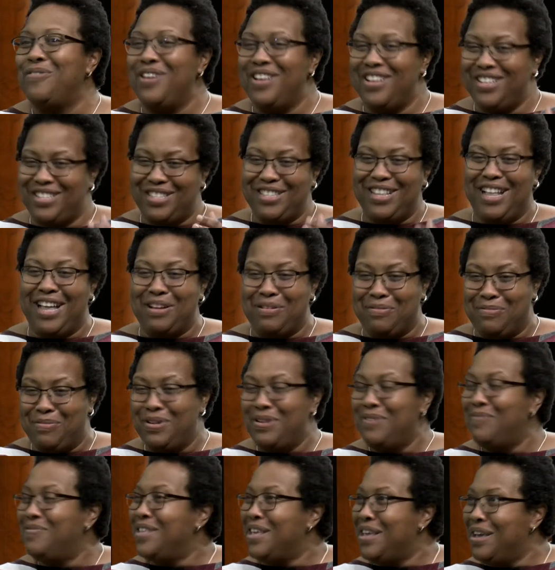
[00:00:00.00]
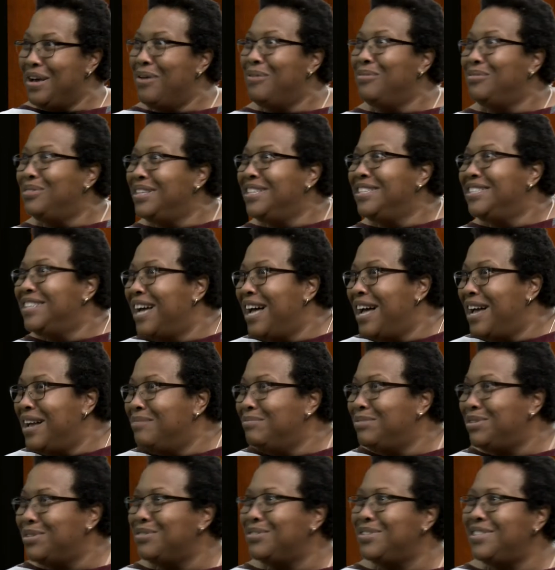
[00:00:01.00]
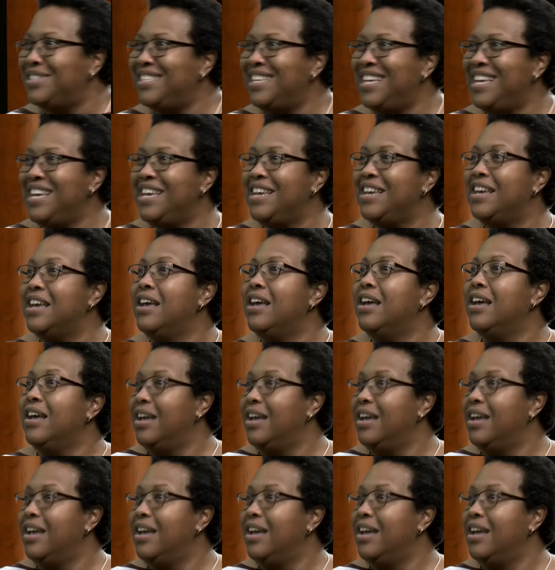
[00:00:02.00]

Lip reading: it's like one of the only times you'll see